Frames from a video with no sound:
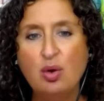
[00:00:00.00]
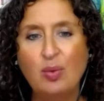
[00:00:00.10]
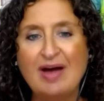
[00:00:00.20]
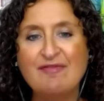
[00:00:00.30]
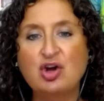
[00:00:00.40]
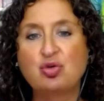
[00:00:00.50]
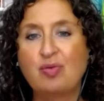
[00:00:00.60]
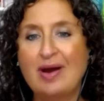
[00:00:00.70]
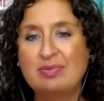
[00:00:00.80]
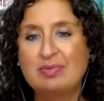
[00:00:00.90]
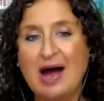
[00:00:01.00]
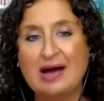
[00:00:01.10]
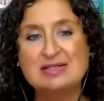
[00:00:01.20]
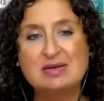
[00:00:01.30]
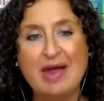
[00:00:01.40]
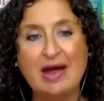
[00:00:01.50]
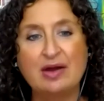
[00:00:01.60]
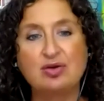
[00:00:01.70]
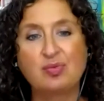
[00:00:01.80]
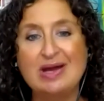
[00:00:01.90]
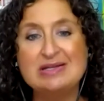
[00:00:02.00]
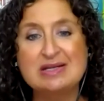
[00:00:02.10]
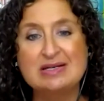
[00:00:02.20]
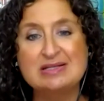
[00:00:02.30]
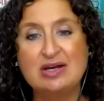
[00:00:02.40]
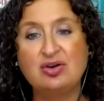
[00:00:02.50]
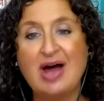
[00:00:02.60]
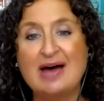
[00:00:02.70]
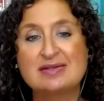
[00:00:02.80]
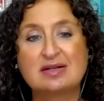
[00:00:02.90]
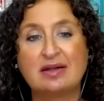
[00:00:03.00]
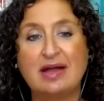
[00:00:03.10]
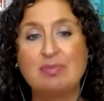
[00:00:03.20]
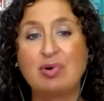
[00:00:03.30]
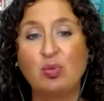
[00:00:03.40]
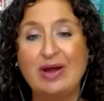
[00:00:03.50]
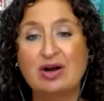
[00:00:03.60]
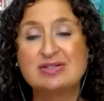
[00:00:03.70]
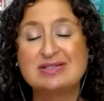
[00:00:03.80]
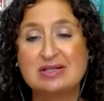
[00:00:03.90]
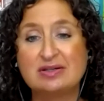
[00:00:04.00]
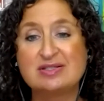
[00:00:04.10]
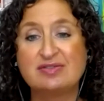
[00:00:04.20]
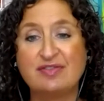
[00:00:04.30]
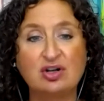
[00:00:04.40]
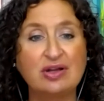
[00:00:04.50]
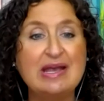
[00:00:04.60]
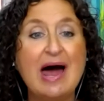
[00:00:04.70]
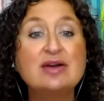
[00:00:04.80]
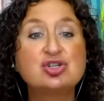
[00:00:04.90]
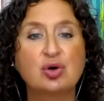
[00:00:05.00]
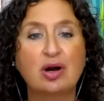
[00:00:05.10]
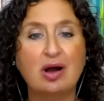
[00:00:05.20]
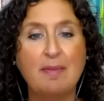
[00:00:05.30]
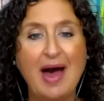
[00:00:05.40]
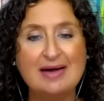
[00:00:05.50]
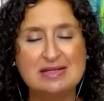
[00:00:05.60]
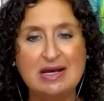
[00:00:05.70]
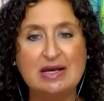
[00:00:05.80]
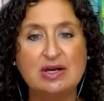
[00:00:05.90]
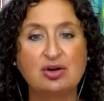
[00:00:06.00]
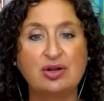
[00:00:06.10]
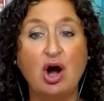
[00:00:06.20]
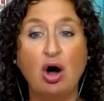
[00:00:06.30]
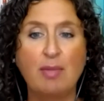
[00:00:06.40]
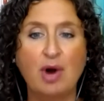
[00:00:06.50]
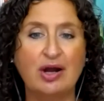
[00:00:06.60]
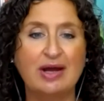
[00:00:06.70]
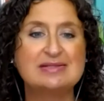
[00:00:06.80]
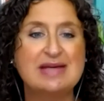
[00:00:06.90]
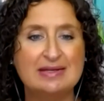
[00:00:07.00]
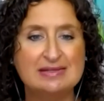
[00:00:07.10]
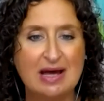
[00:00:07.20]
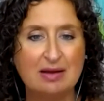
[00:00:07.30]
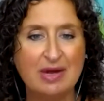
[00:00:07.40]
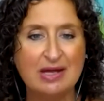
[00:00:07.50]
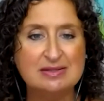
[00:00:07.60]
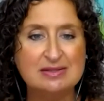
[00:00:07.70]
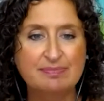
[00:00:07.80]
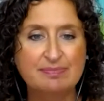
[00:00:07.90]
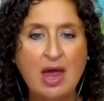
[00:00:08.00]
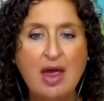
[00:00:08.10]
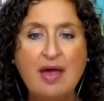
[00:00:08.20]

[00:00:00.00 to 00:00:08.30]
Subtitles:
We have incredibly high demand, rates continue to escalate, but we are still severely net short capacity in nearly all markets and segments.